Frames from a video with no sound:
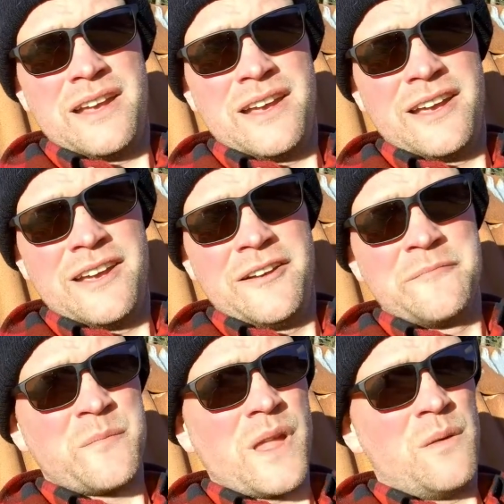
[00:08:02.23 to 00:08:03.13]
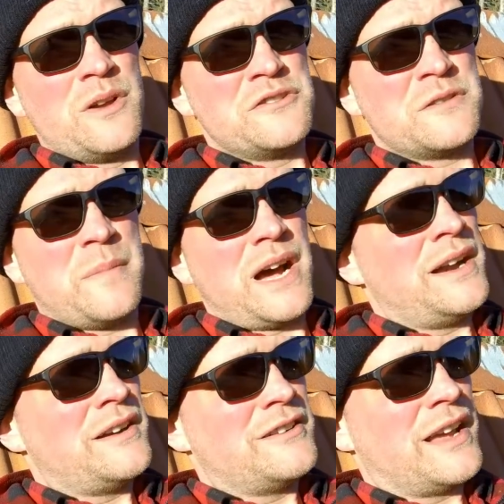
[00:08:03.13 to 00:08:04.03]
Um, we used to
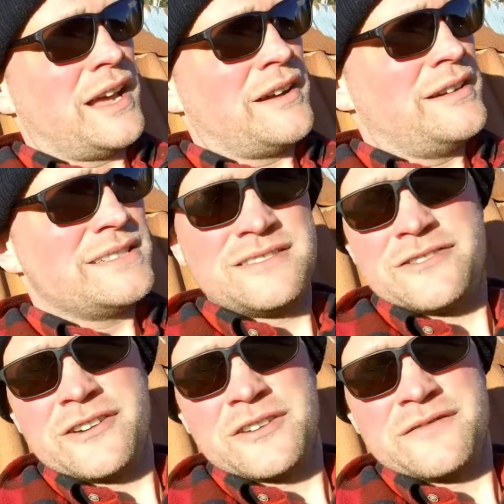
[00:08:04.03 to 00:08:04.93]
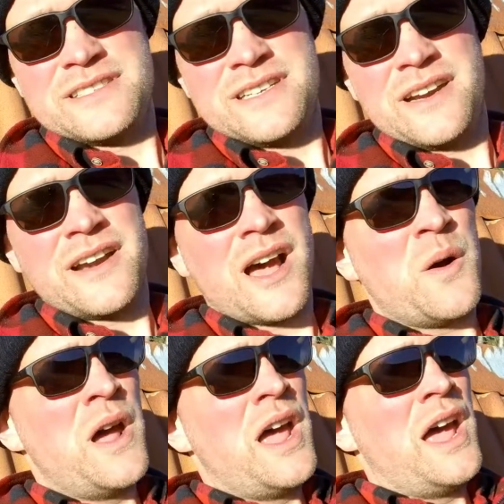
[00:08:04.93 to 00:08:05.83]
pioneer together. He's a circuit overseer
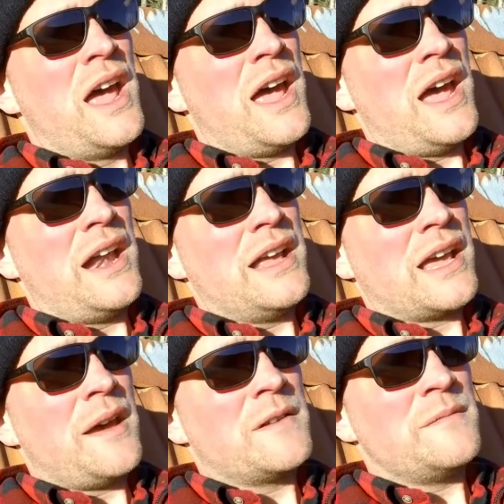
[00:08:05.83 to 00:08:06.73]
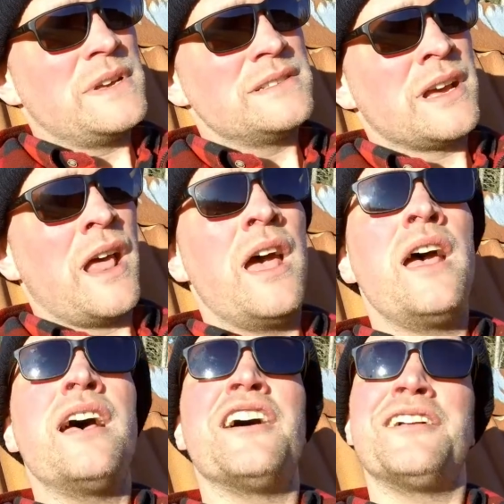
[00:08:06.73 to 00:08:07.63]
now. And he came to me and said,
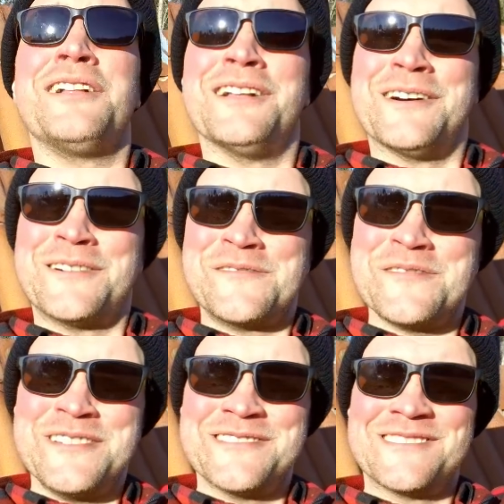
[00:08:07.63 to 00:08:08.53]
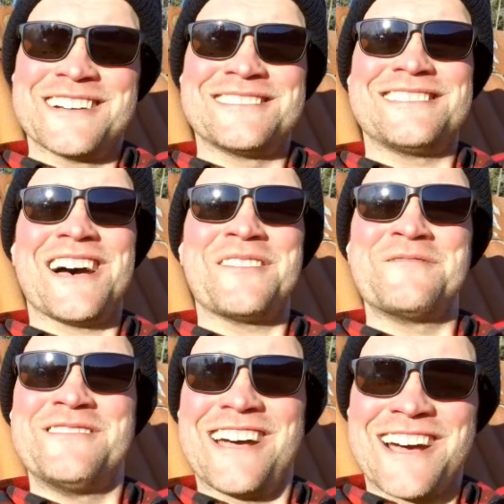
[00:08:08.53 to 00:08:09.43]
Hello, Jonas,
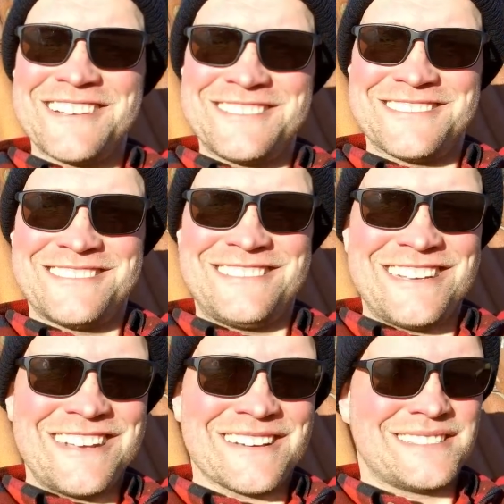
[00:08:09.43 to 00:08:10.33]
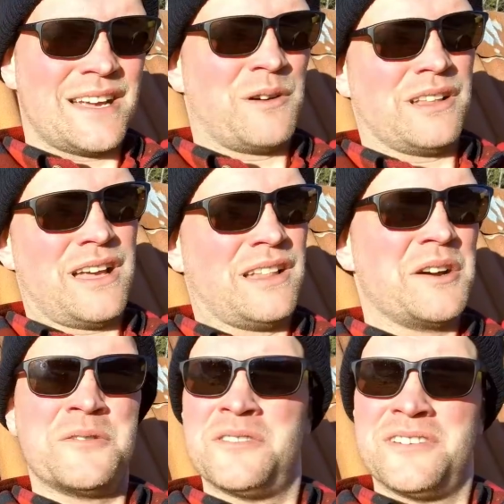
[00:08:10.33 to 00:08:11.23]
how nice to see you. I said, Well,
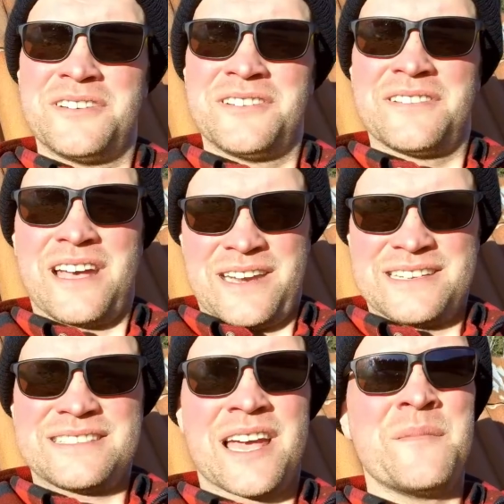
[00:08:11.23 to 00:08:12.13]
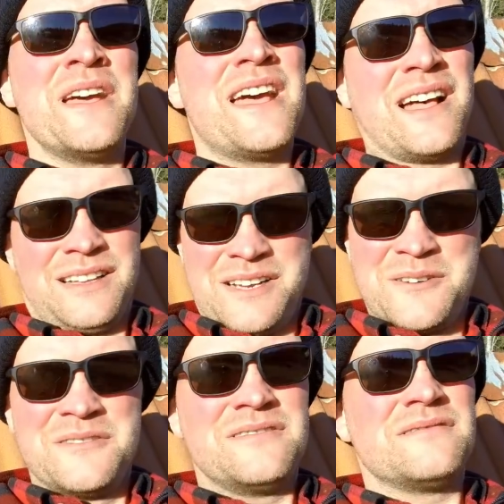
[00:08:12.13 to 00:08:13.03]
hello. And his name,
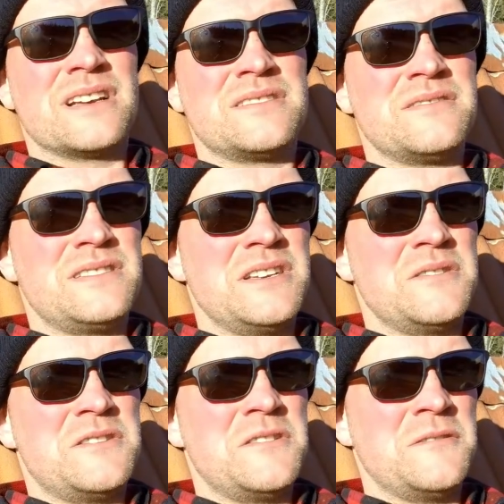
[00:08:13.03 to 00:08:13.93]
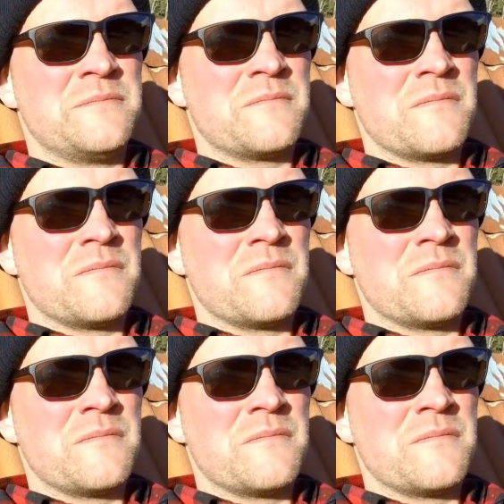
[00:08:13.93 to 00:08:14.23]
Hello, nice to see you too.